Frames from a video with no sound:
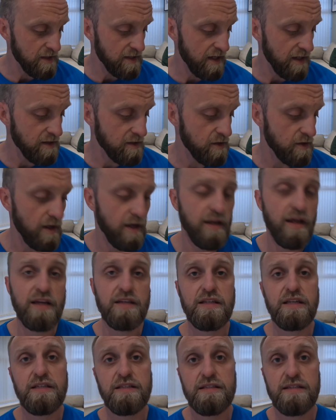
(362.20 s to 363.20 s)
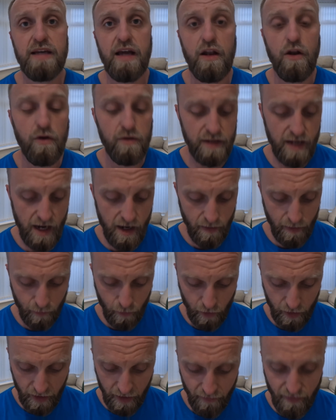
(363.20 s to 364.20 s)
Sen. So yeah, nice and easy to get a lockdown. I'm
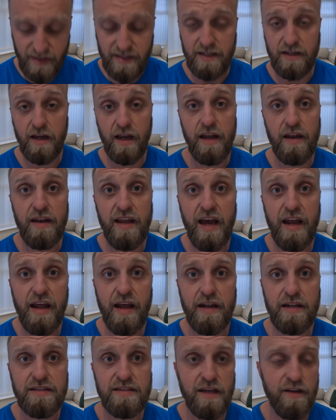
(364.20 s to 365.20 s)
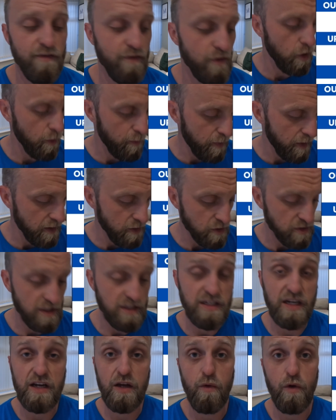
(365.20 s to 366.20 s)
going to give it again 9 out of 10 upper. It does
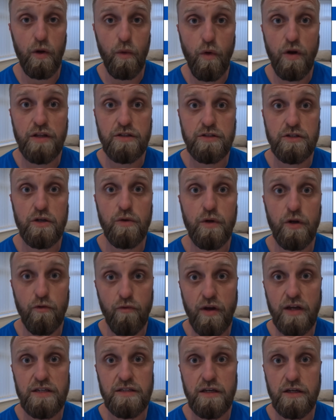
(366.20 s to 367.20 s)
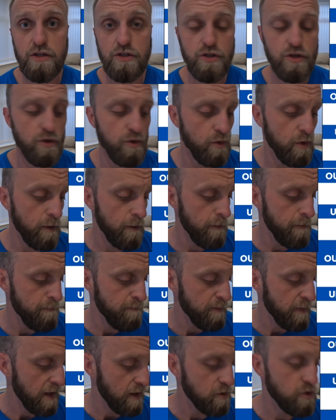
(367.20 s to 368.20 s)
exactly what I want it to do in a race day shoe.
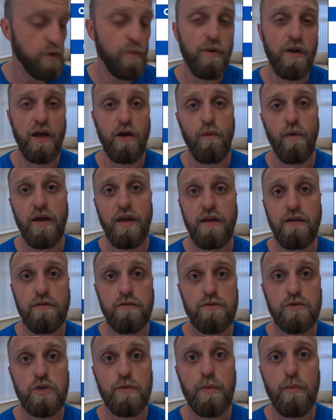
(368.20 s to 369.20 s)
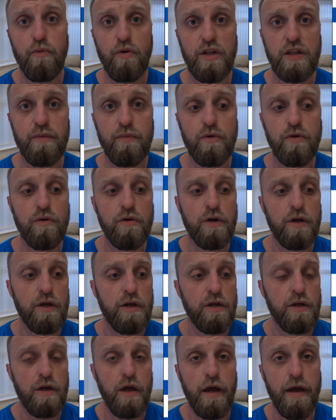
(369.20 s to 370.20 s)
Super lightweight, super breathable,
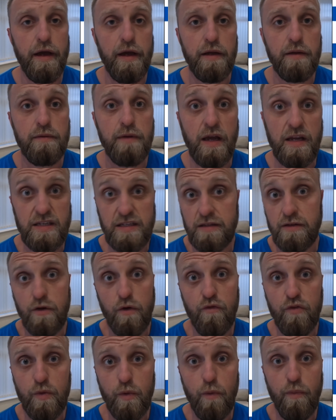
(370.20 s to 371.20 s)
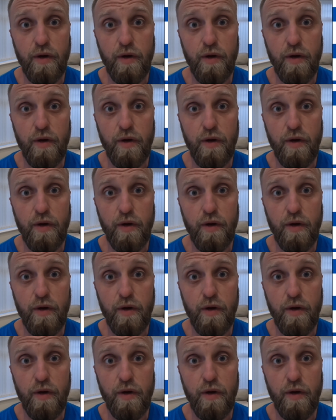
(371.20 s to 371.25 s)
nice and comfortable